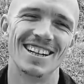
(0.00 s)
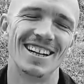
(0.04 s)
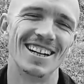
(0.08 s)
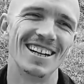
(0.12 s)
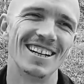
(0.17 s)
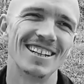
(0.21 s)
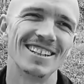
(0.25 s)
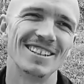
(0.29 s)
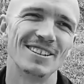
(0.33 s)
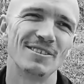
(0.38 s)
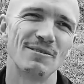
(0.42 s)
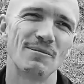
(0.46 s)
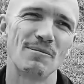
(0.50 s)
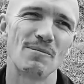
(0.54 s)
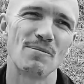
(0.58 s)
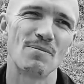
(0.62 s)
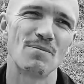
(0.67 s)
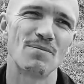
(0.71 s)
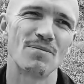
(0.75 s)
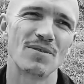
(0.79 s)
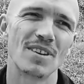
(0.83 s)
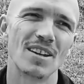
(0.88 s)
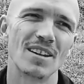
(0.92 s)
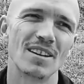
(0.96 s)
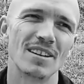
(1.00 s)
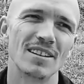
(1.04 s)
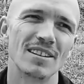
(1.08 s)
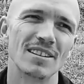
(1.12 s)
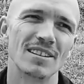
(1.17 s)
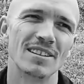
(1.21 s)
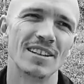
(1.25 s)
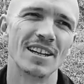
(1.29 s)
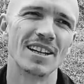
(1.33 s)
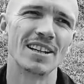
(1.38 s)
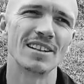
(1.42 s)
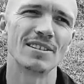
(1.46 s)
And
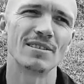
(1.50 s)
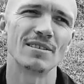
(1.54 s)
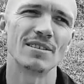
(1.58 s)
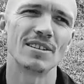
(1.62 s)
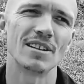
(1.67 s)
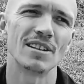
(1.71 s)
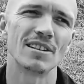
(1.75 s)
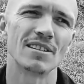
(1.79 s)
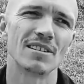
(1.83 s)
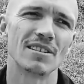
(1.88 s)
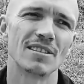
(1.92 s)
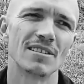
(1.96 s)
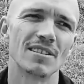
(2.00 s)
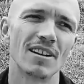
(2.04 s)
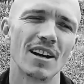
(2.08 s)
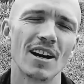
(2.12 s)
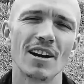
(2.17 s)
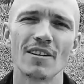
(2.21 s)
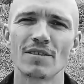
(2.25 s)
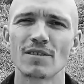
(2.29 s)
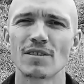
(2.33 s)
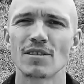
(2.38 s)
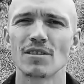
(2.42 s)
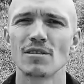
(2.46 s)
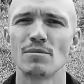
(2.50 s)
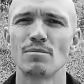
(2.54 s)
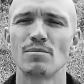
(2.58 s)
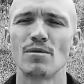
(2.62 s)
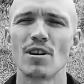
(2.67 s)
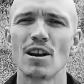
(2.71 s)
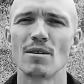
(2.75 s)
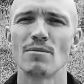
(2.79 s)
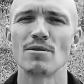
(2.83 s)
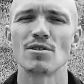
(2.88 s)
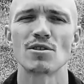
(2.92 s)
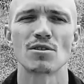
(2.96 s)
then after
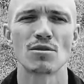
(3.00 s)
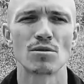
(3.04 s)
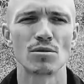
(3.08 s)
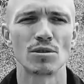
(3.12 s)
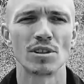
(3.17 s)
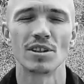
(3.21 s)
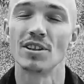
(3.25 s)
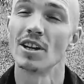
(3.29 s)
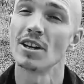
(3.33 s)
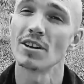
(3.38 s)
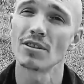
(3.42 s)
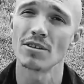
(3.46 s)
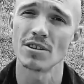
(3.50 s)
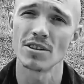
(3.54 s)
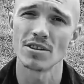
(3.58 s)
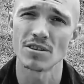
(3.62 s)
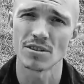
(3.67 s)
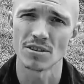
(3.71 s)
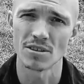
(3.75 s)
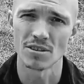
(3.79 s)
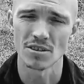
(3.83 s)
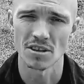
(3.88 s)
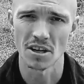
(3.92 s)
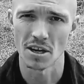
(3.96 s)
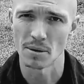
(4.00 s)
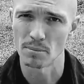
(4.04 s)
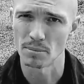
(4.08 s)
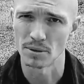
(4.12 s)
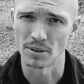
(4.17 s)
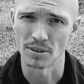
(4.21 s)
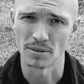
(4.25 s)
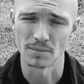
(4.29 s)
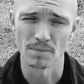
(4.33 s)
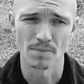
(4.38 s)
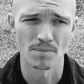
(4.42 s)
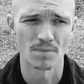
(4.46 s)
primary school, another instance
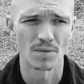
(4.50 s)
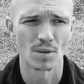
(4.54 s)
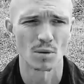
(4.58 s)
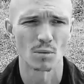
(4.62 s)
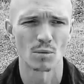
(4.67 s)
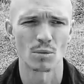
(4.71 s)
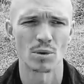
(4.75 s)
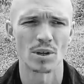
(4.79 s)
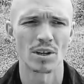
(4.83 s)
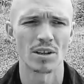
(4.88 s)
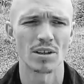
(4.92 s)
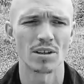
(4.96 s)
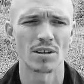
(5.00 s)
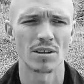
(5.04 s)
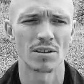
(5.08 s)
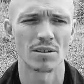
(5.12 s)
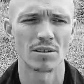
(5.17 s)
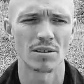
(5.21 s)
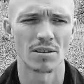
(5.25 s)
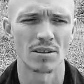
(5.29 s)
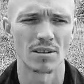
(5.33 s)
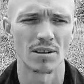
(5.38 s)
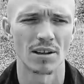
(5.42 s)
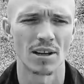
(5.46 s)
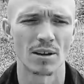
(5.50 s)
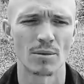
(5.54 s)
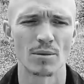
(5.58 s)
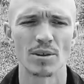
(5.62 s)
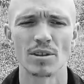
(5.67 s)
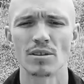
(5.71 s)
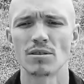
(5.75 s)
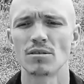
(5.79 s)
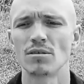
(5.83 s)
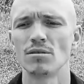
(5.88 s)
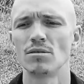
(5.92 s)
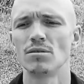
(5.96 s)
happened where I
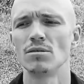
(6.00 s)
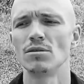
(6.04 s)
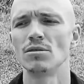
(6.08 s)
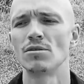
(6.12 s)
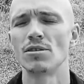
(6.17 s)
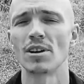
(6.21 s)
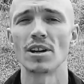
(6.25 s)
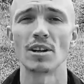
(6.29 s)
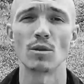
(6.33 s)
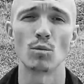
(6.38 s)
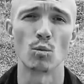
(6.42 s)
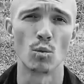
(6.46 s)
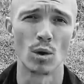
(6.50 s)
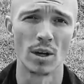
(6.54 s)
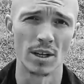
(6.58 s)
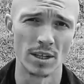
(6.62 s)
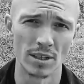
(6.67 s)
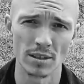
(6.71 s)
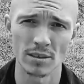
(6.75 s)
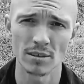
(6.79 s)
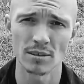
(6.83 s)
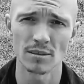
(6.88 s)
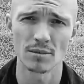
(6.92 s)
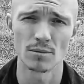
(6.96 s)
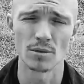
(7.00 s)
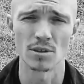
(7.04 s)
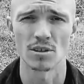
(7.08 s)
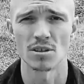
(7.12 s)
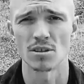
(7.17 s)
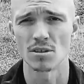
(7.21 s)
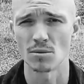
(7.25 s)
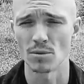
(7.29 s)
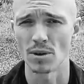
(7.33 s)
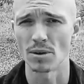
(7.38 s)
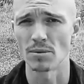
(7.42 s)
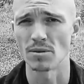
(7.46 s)
went to grade 1,
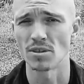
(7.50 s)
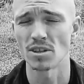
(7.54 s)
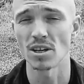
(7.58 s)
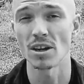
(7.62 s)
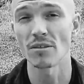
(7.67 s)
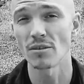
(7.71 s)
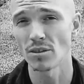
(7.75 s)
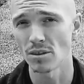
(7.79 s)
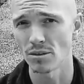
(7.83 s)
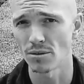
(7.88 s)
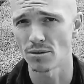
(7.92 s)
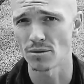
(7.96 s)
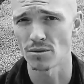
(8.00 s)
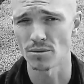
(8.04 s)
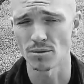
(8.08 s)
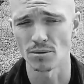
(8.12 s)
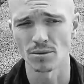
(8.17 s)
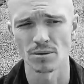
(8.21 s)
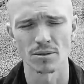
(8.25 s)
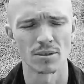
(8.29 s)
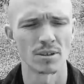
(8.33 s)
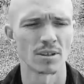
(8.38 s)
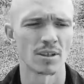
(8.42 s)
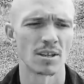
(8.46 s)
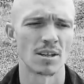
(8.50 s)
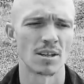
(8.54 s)
which is where I'm 7 years old.